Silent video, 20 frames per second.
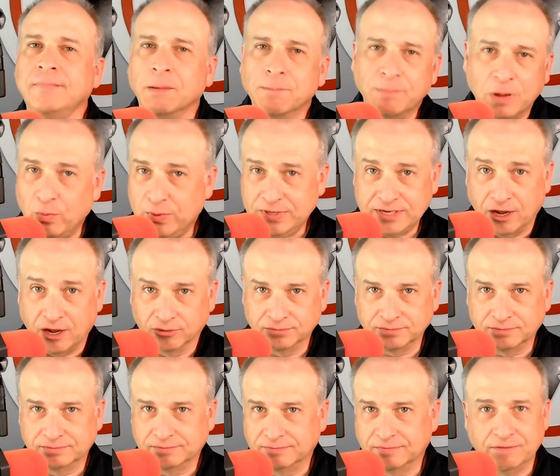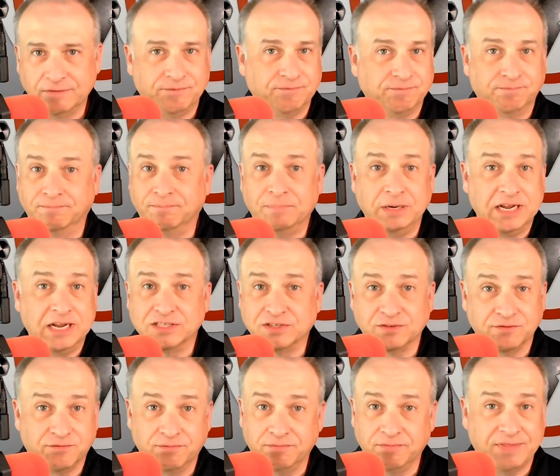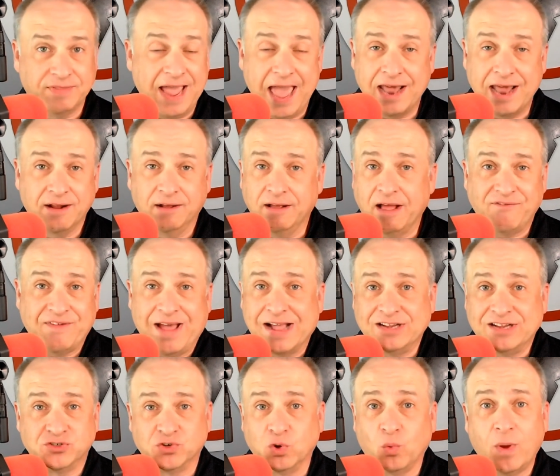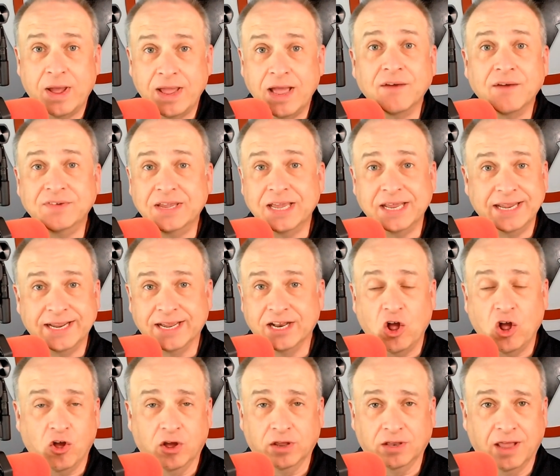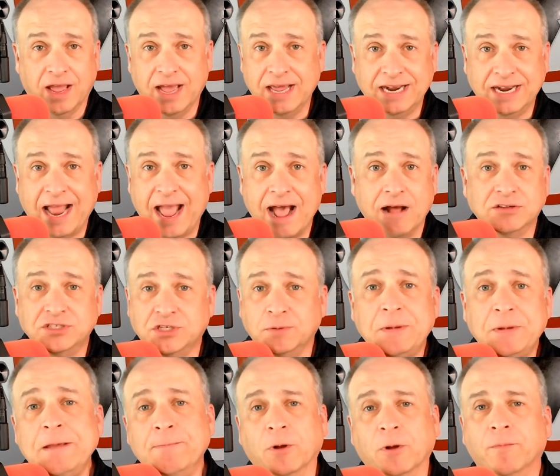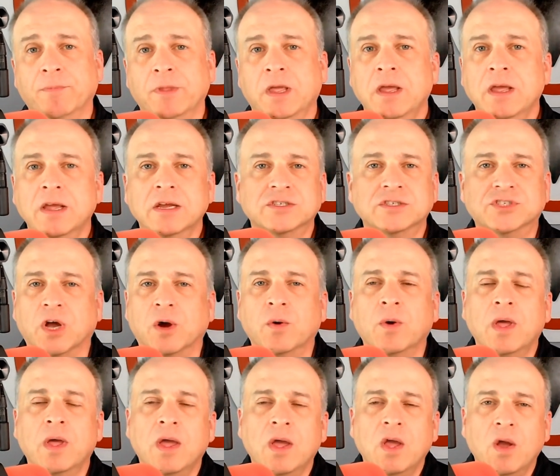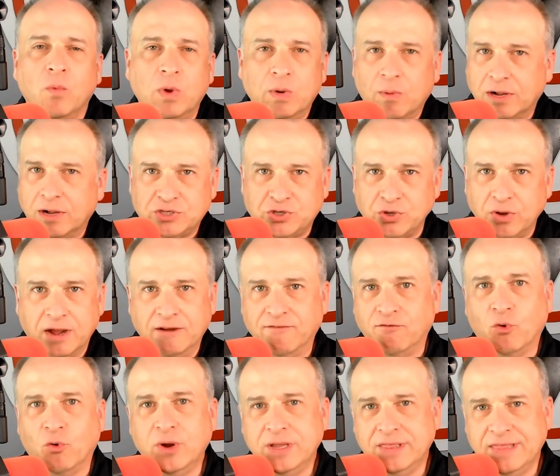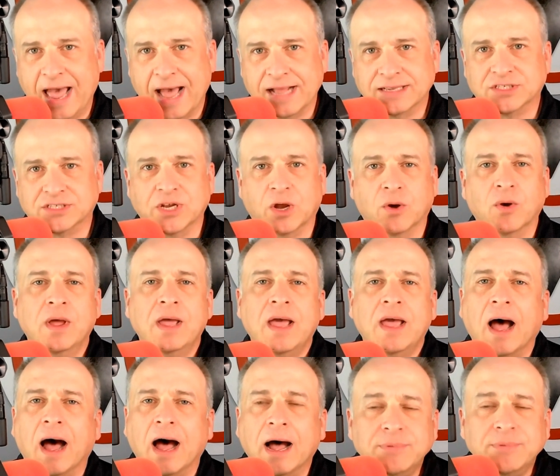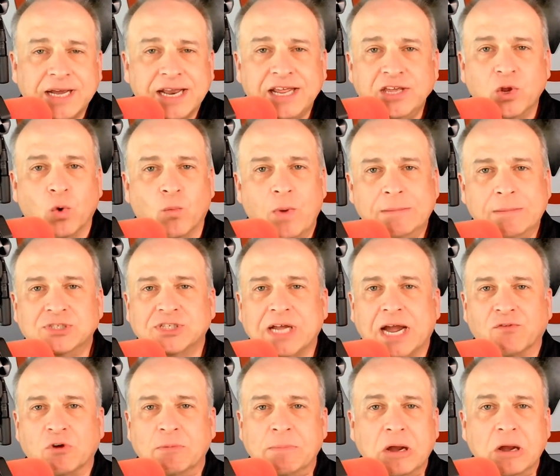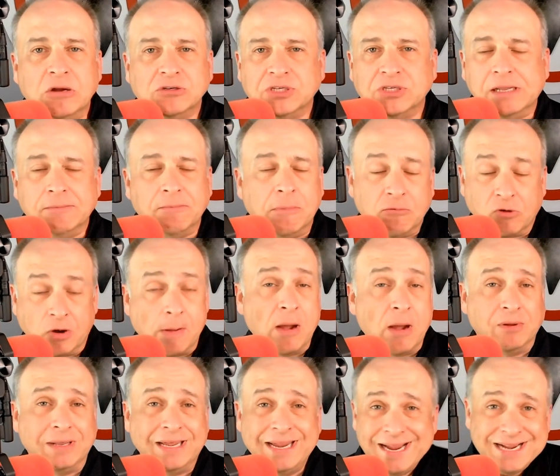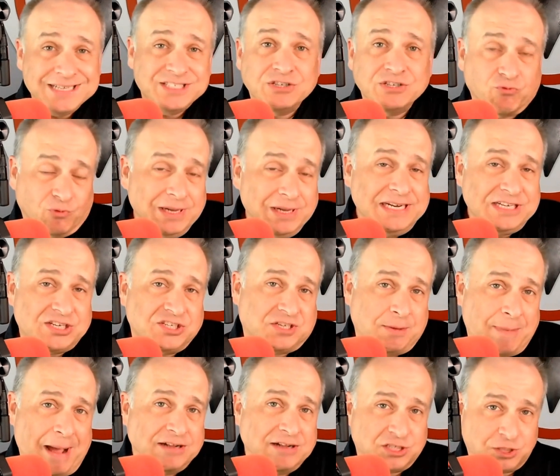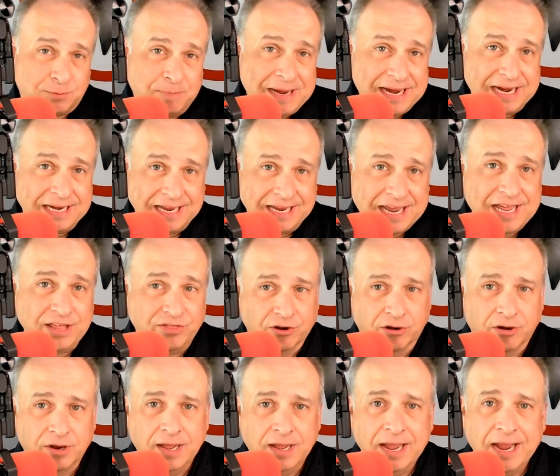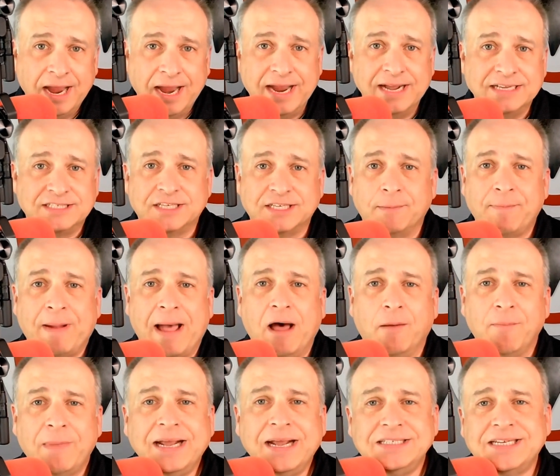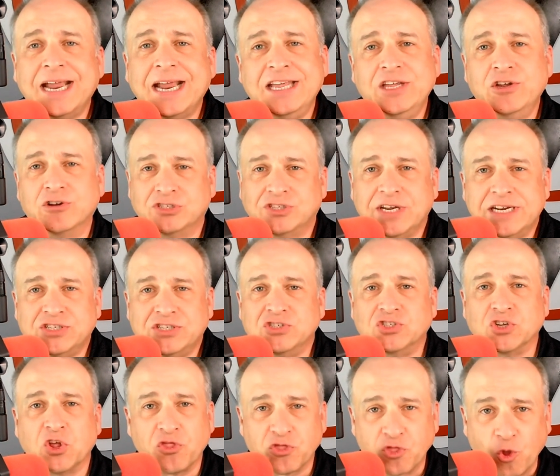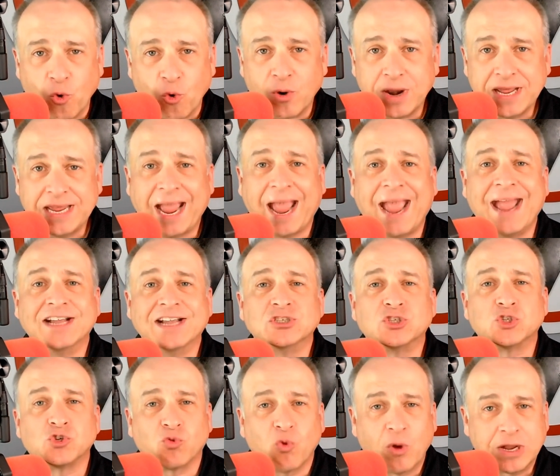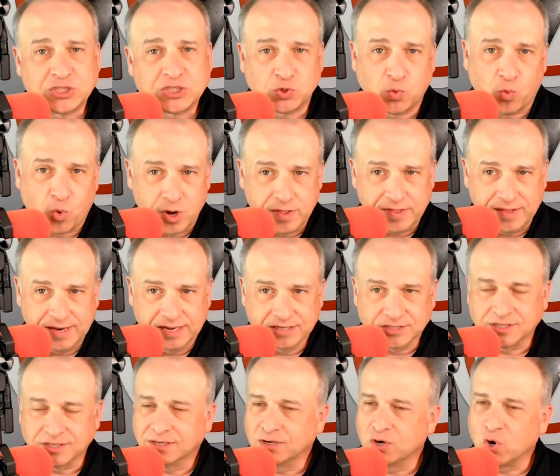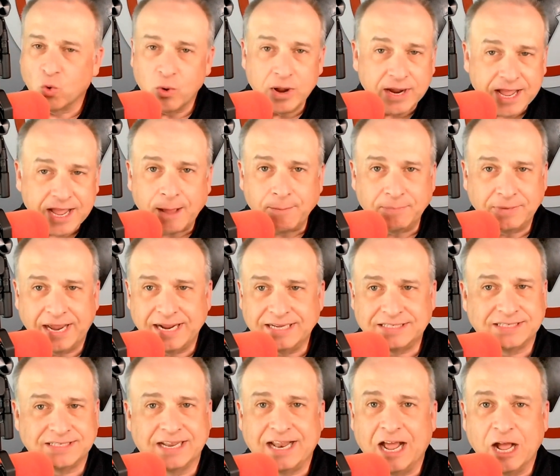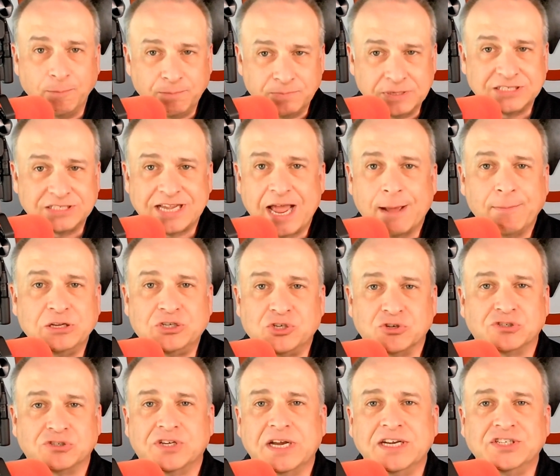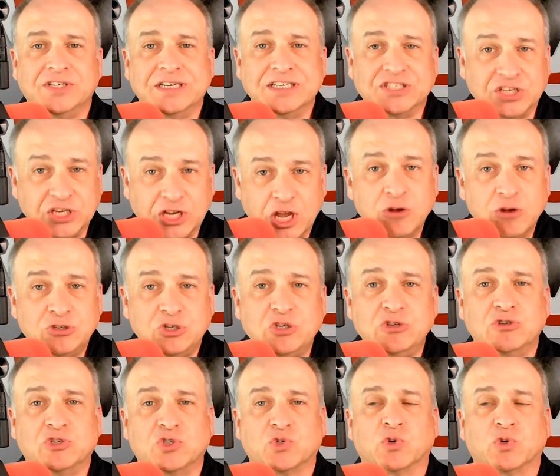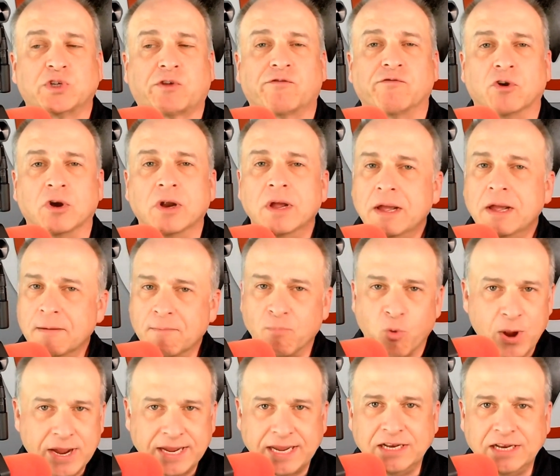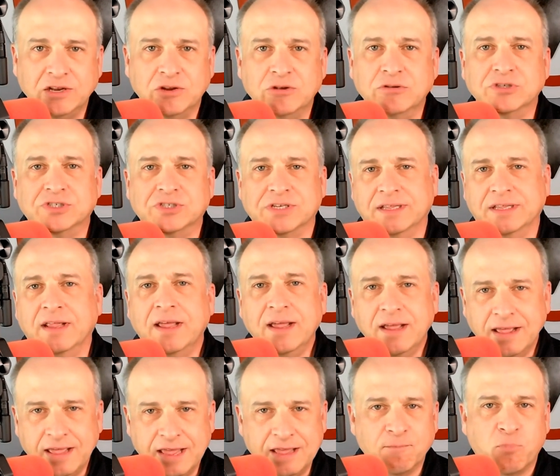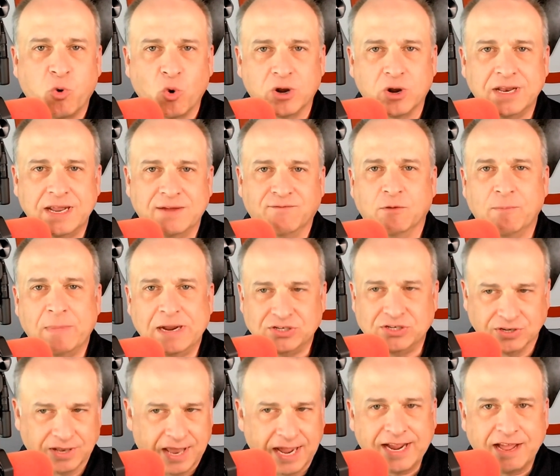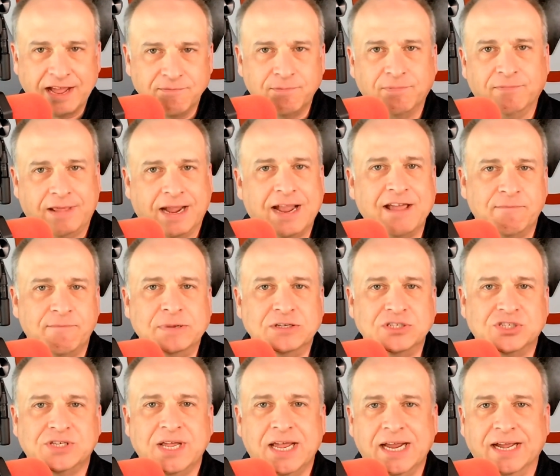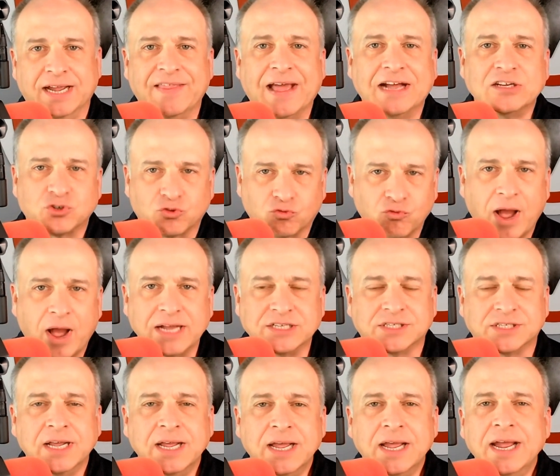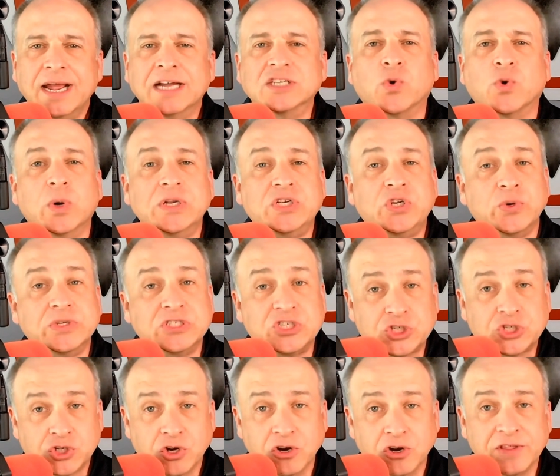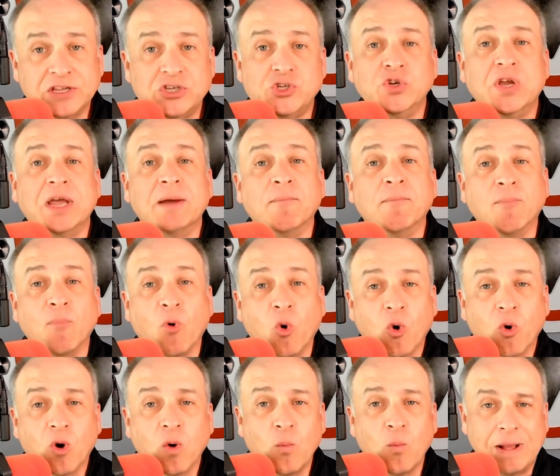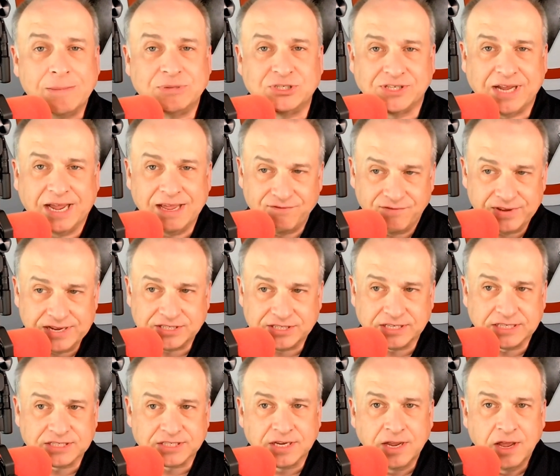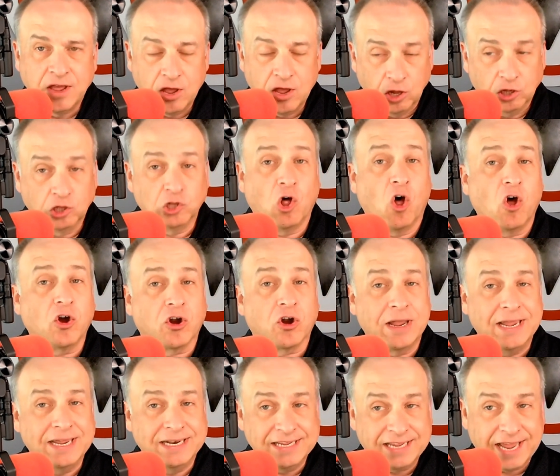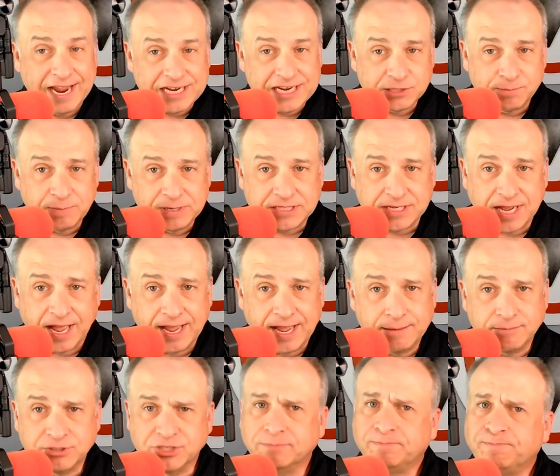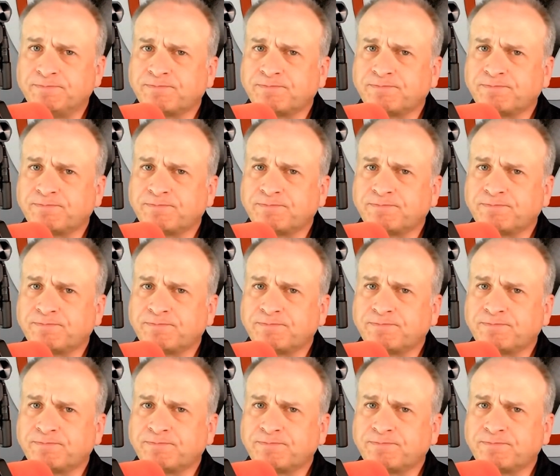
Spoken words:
but we don't because they had a faster way of getting it online and out to people. So we want to avoid that. So updating your website remotely isn't really just about speed either. It's about maintaining your station's authority and trustworthiness. Quick updates that help establish your station as the go-to source for breaking news and important information, like I've been saying. And that trust is going to ensure that you get more website visits, longer engagement times,